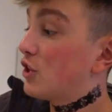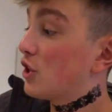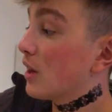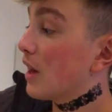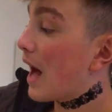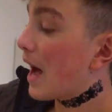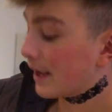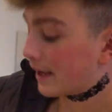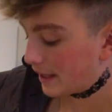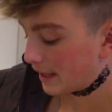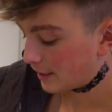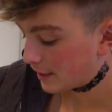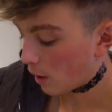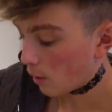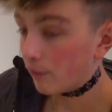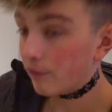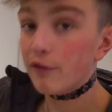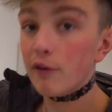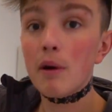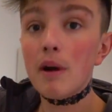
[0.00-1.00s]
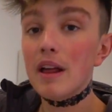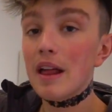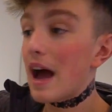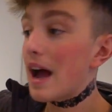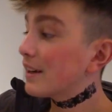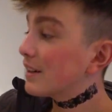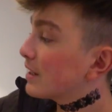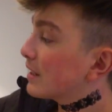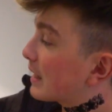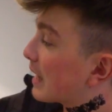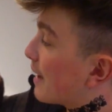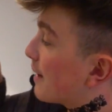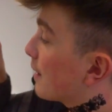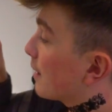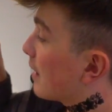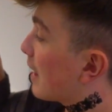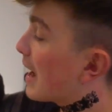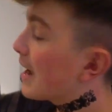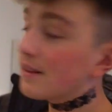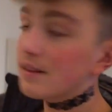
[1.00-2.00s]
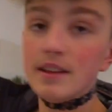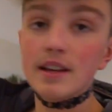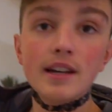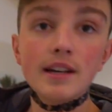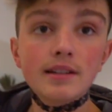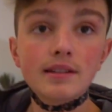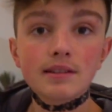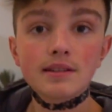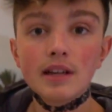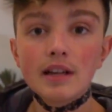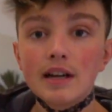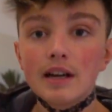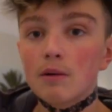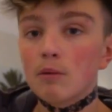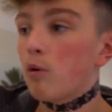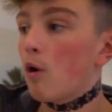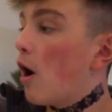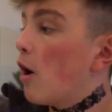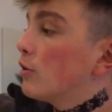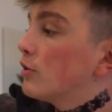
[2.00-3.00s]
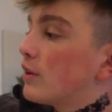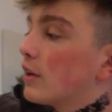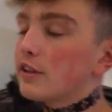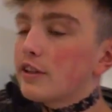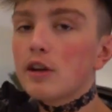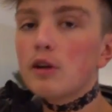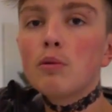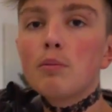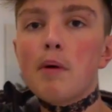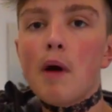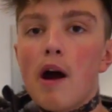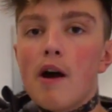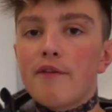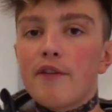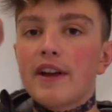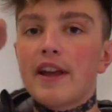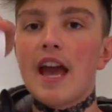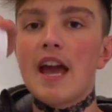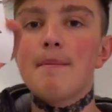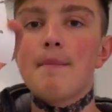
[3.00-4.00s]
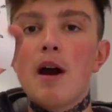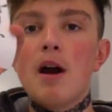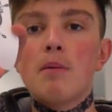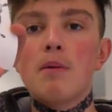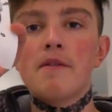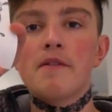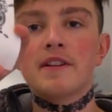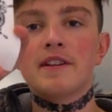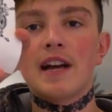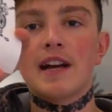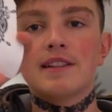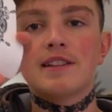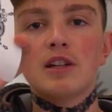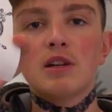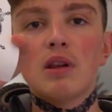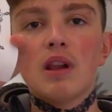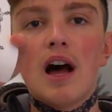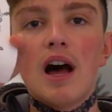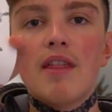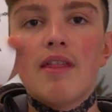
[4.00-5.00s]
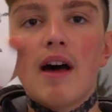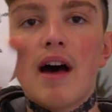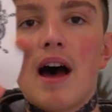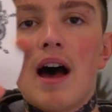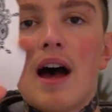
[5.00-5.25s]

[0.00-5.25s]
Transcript: Do you like it? Yo, for real, I actually kind of like this. That's not too bad. What would you do, bro, if I came home with a tattoo like